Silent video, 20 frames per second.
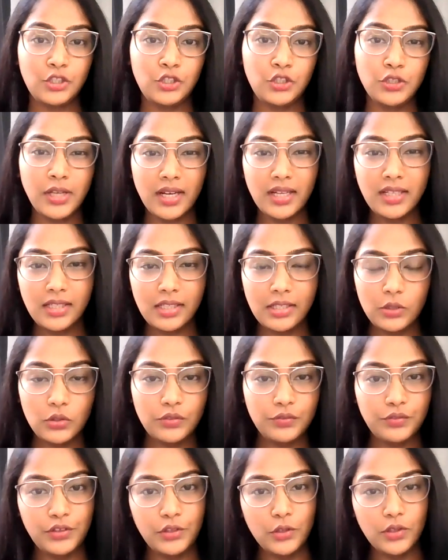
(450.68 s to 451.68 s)
To
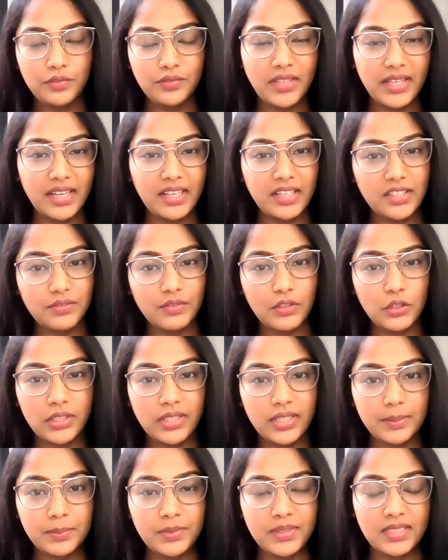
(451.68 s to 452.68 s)
conclude, few of the interview
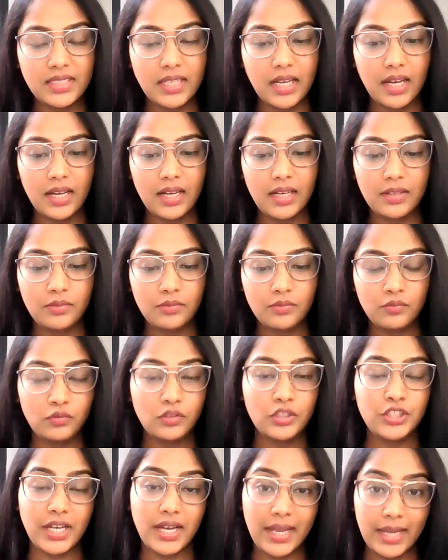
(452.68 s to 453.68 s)
tips
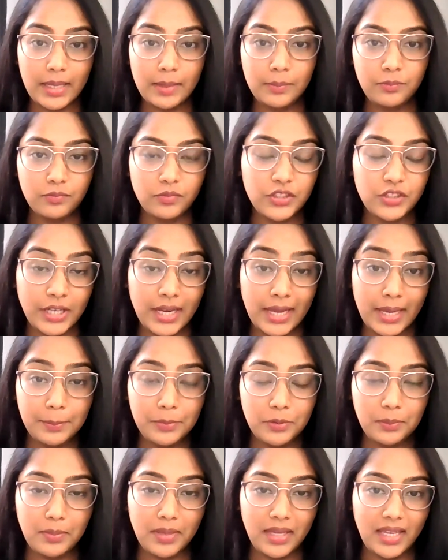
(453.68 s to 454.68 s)
which
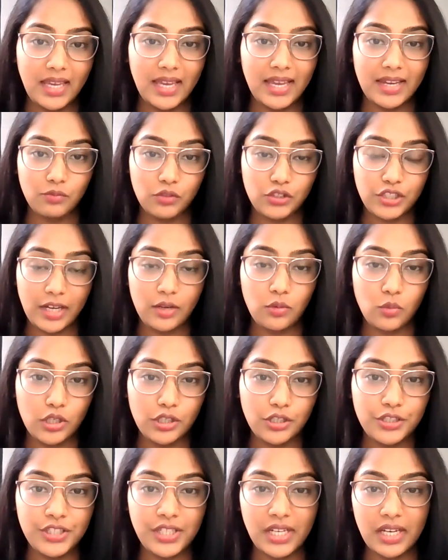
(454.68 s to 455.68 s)
helped me and which I
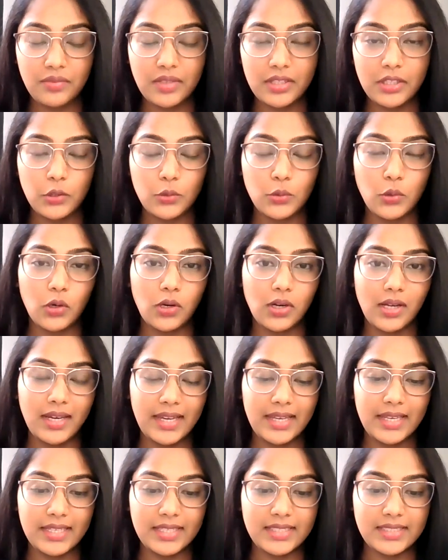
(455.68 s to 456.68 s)
want to share with you all
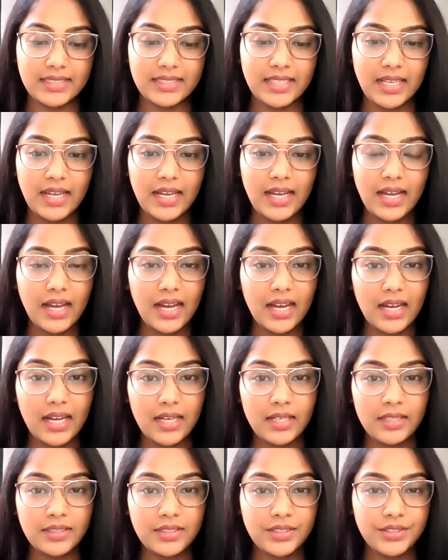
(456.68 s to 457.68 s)
is
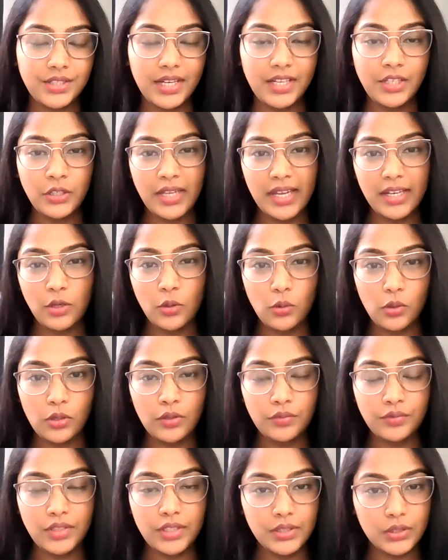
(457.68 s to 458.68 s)
try to get hold
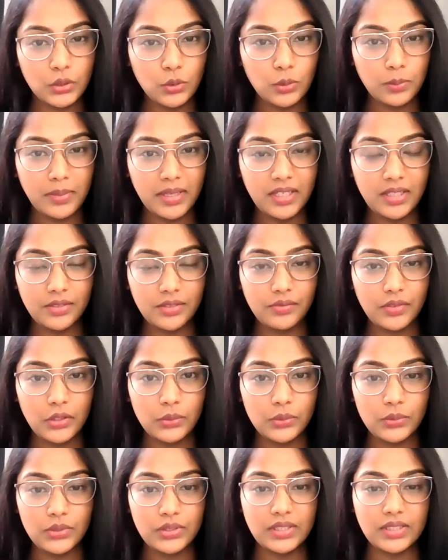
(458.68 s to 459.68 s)
of the Zoom
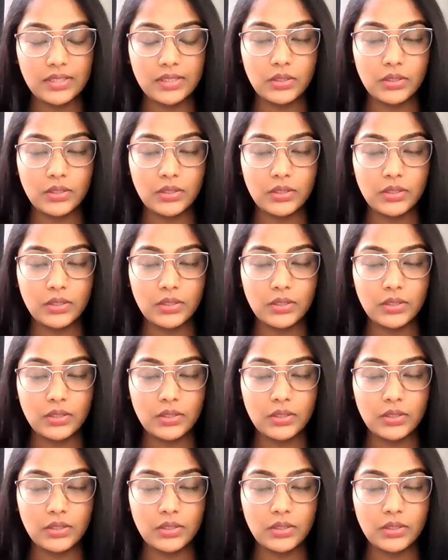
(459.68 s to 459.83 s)
interviews.